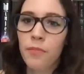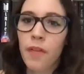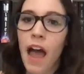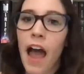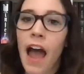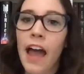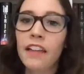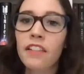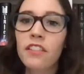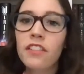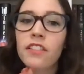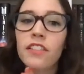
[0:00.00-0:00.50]

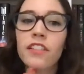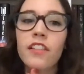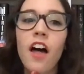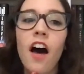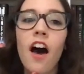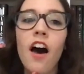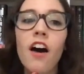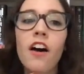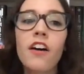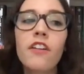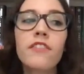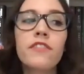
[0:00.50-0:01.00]
I
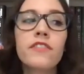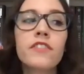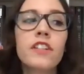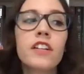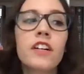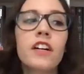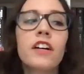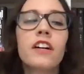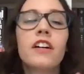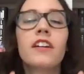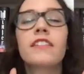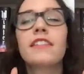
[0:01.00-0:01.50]
loved
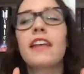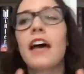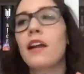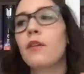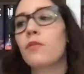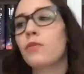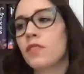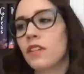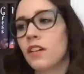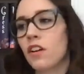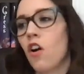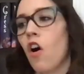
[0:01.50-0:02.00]
that it was
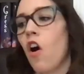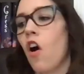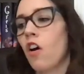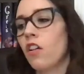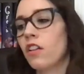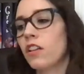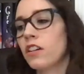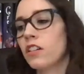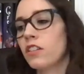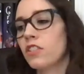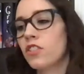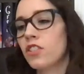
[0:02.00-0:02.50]
in
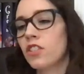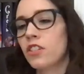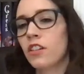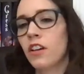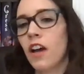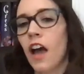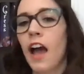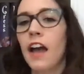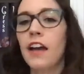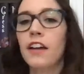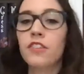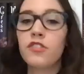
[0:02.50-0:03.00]
college.
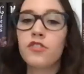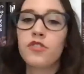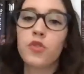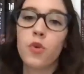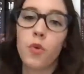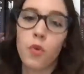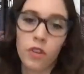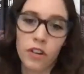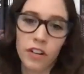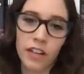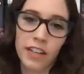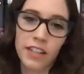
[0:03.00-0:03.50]
I
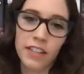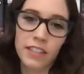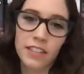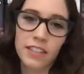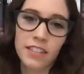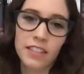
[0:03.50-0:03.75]
adored it.